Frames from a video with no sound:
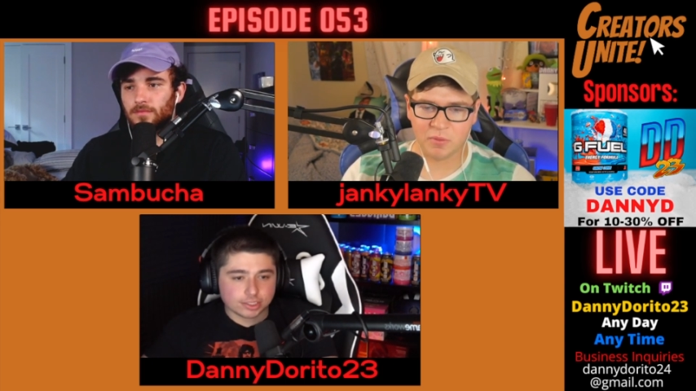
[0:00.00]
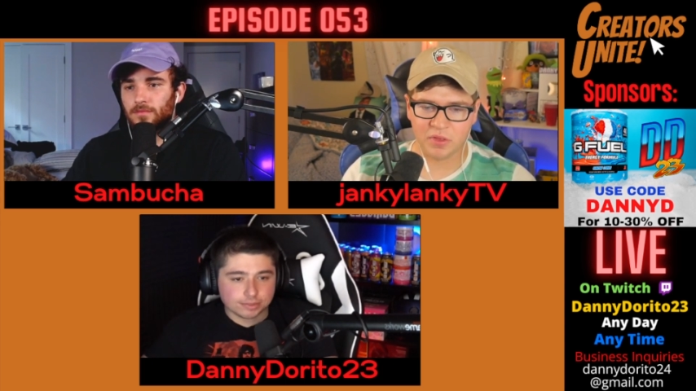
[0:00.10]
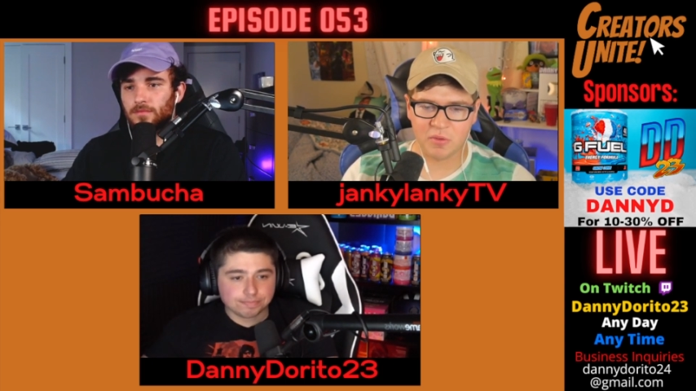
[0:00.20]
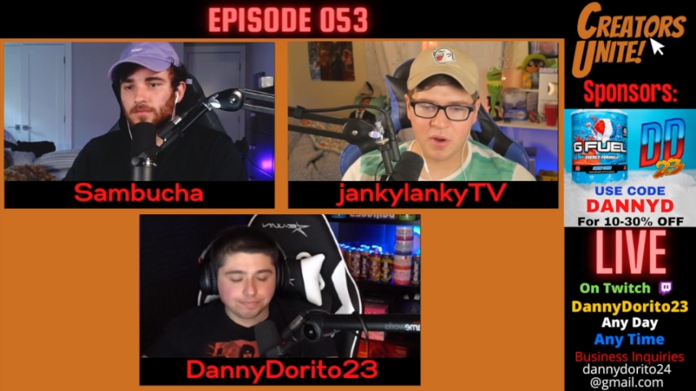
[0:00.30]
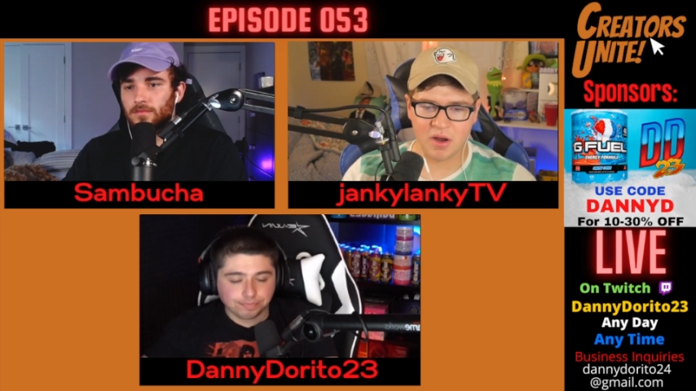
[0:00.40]

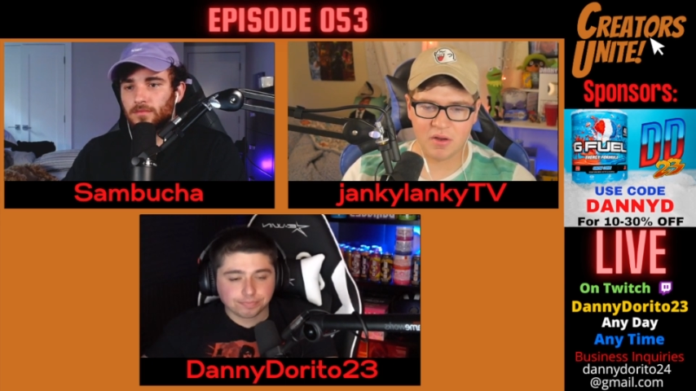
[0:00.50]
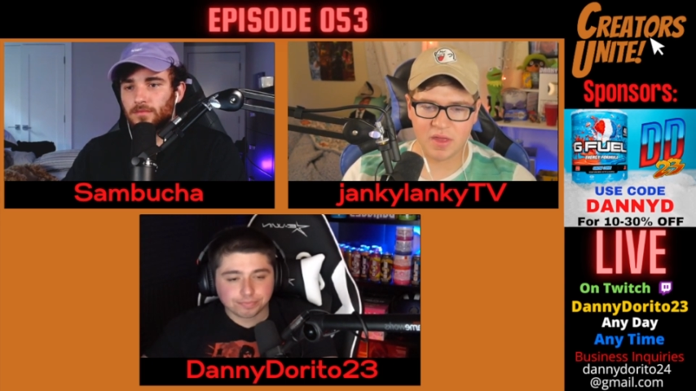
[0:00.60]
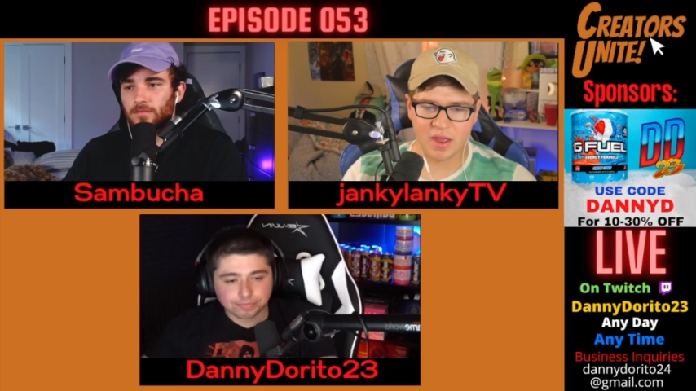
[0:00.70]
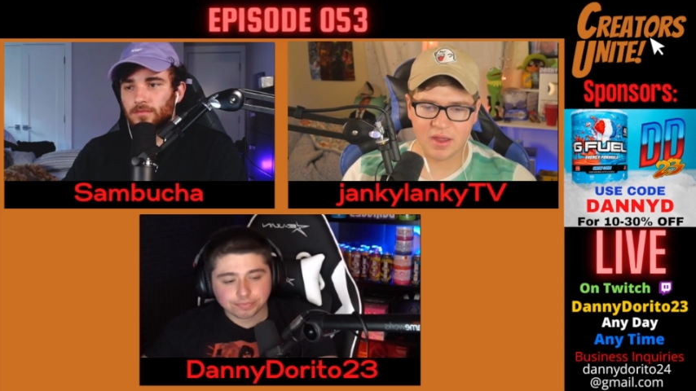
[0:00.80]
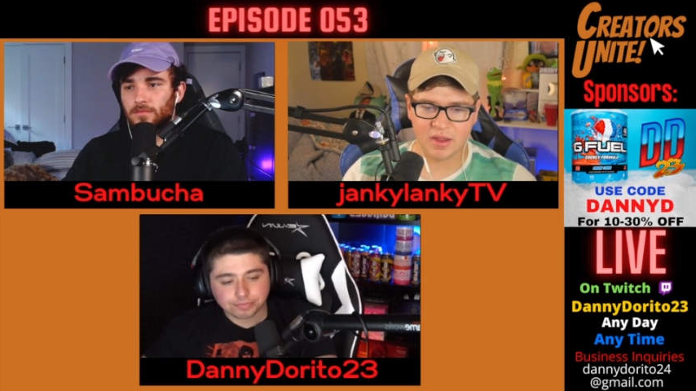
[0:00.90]
Speaker 1: really where
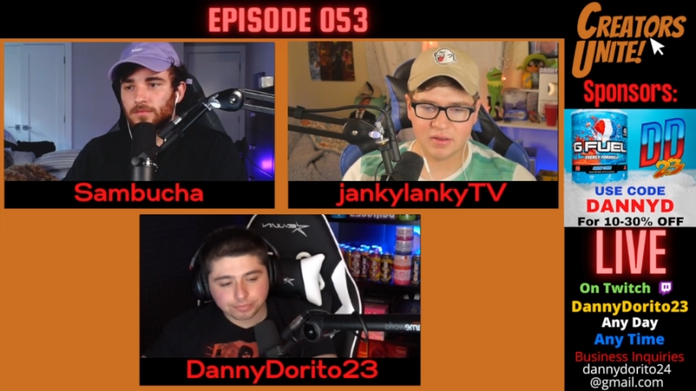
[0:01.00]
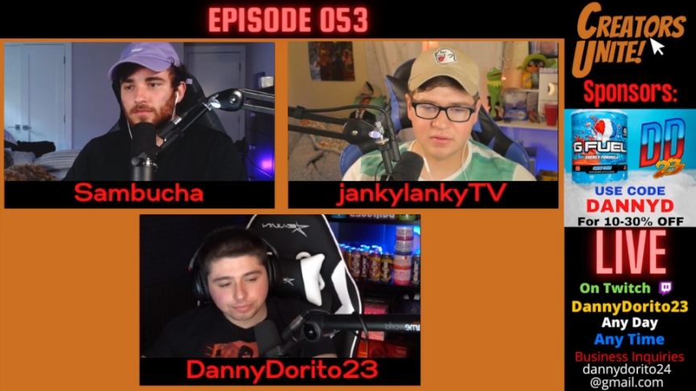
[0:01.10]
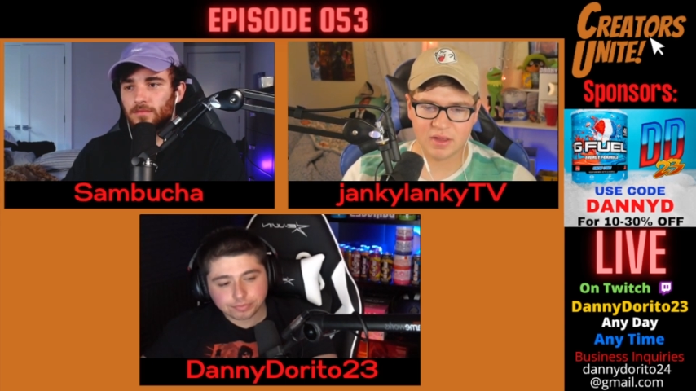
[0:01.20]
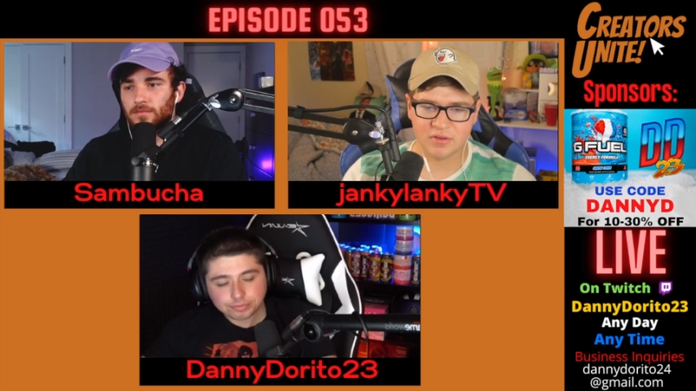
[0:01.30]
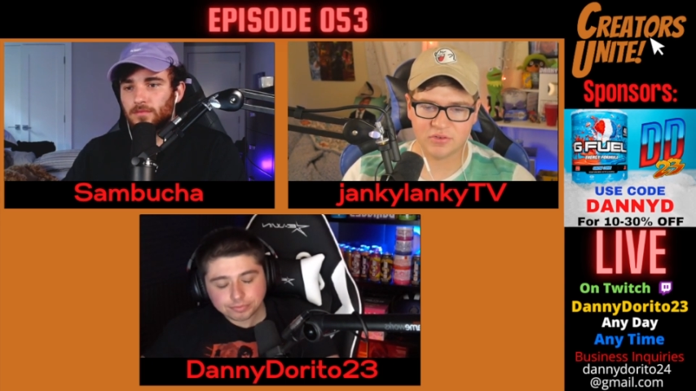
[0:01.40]
they
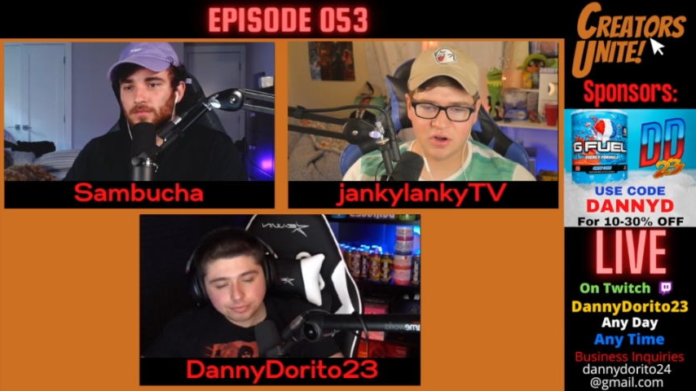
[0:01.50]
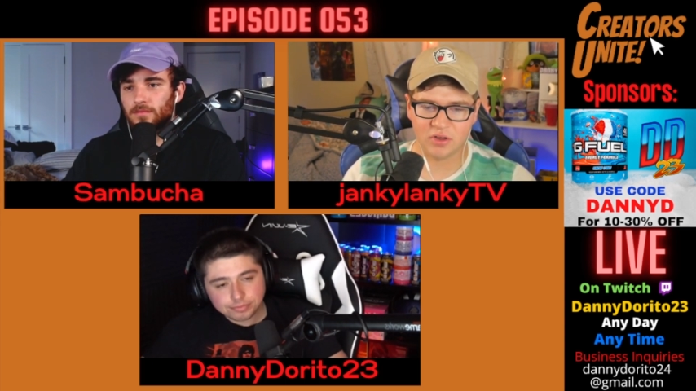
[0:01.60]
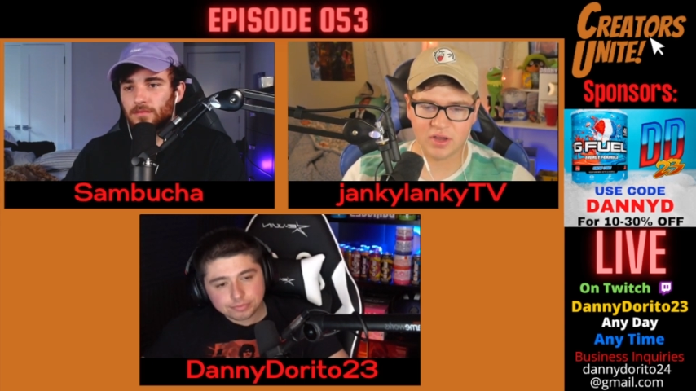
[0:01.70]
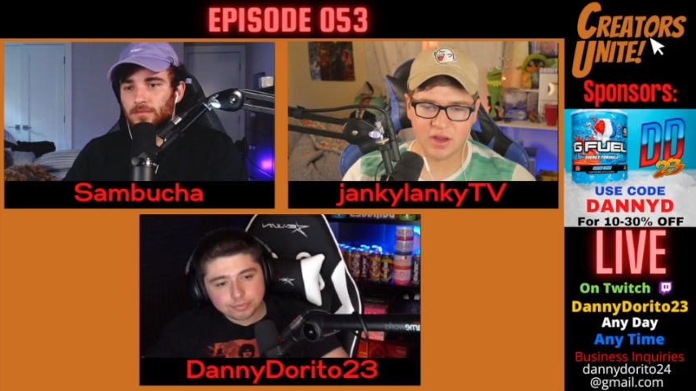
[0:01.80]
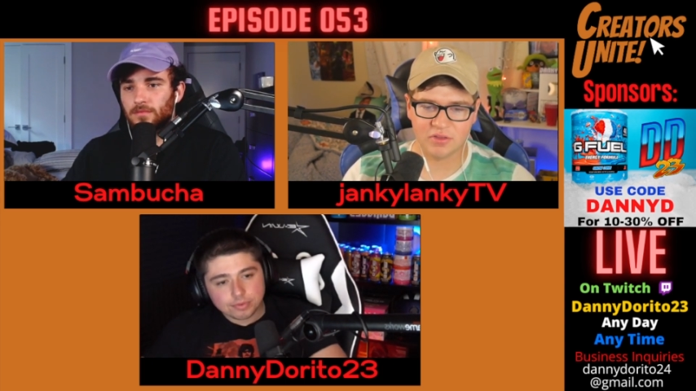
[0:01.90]
they start
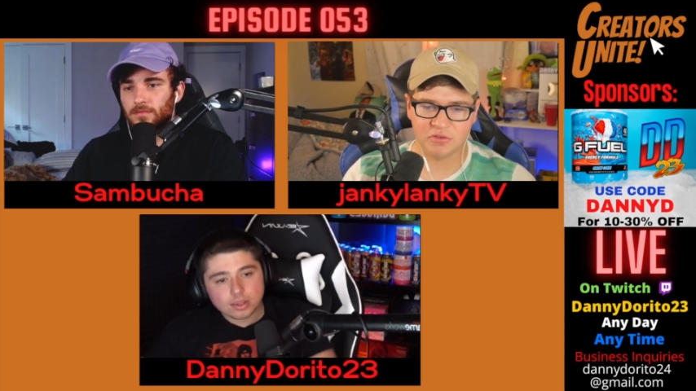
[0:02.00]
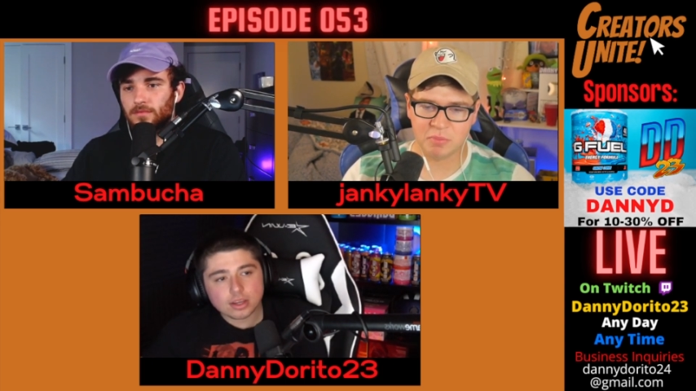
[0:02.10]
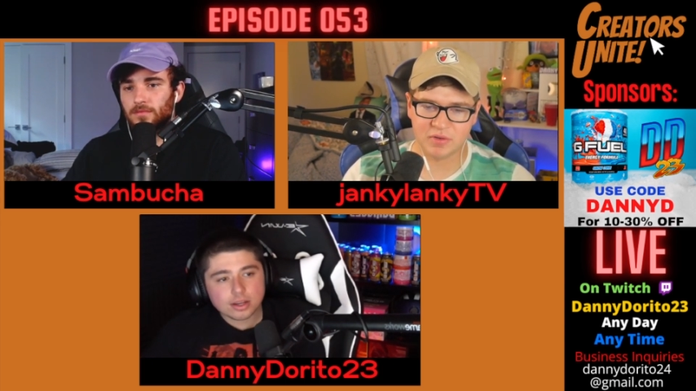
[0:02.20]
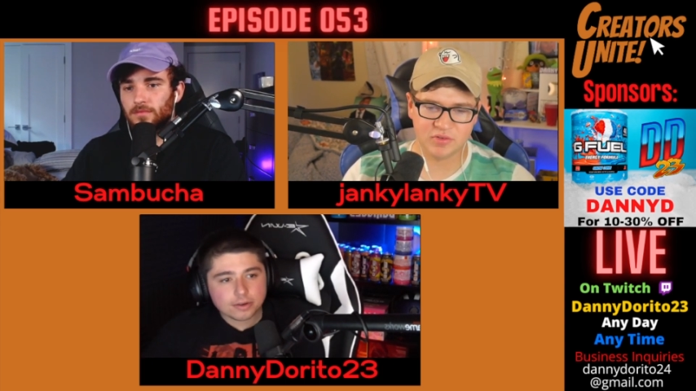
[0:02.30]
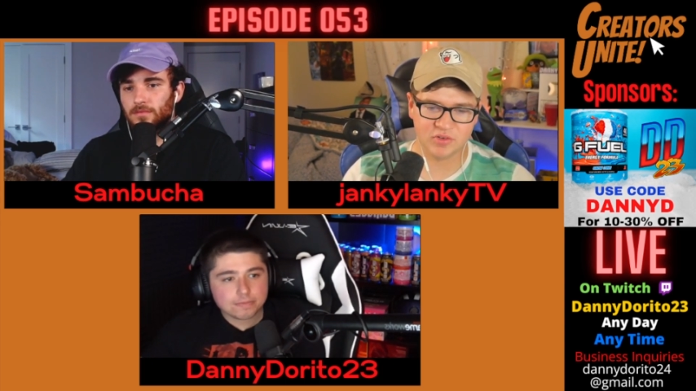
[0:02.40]
looking into it.
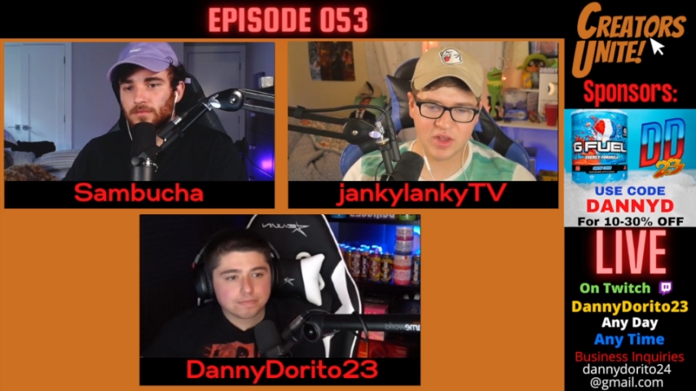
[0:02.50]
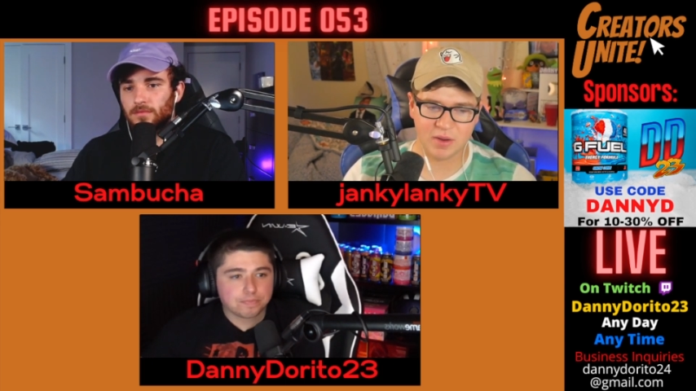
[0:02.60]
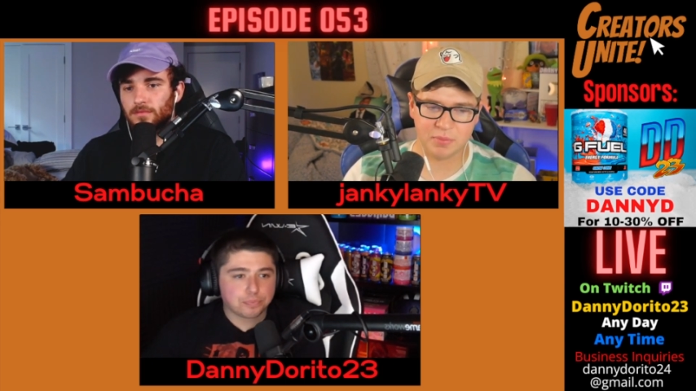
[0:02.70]
But if it's just like a